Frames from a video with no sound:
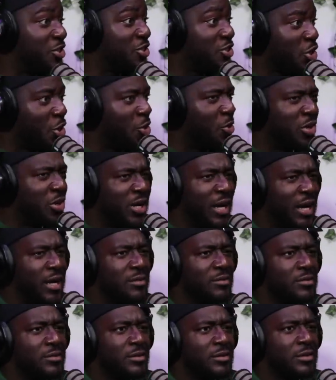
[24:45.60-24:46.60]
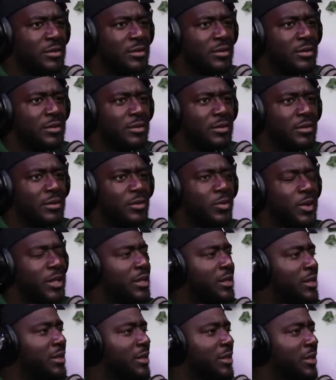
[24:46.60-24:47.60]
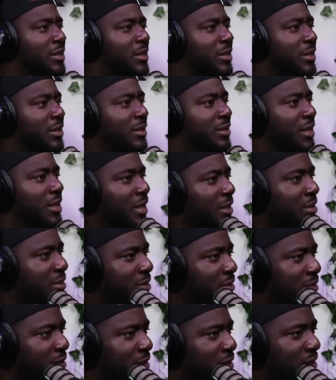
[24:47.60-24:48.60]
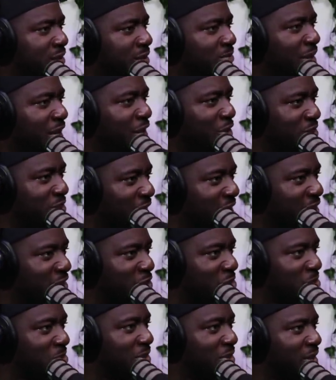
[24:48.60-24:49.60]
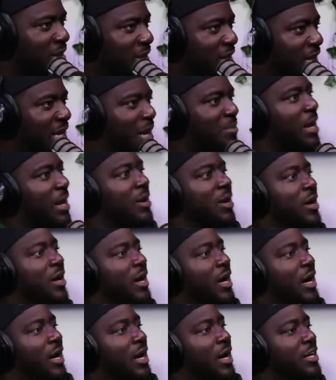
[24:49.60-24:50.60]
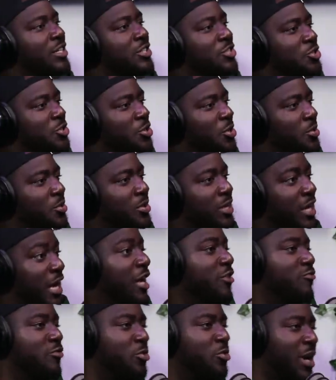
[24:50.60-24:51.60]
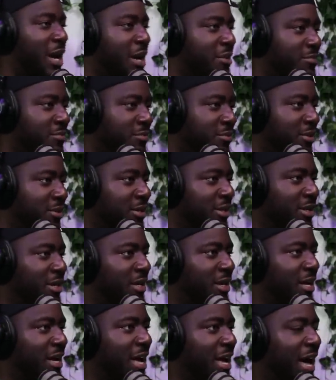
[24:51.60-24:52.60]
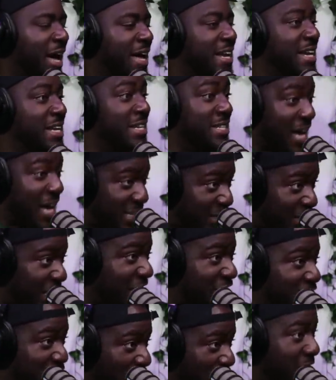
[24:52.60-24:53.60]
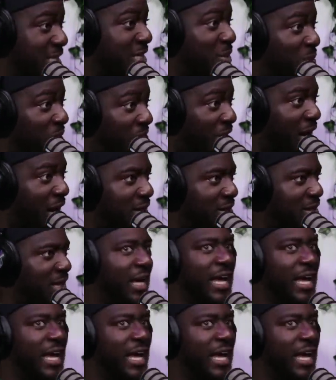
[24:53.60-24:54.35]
show, and you're like, wait, please, my girl texting you. And I'm like, how did you know? In real life. And then that exchange that we've had